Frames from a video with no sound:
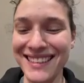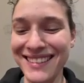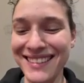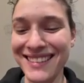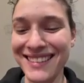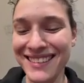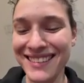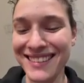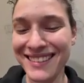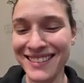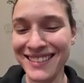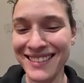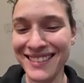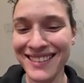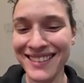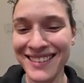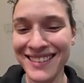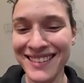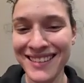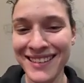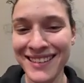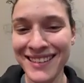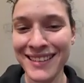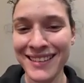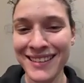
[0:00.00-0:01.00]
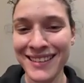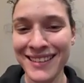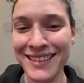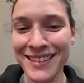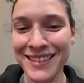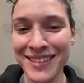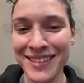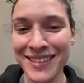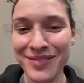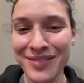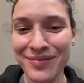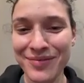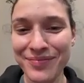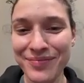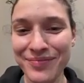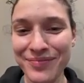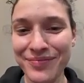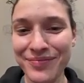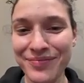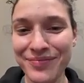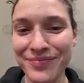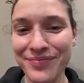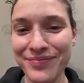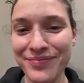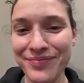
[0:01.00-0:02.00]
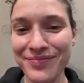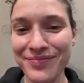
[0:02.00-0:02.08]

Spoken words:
Pretty cool. Yeah, both are pretty cool.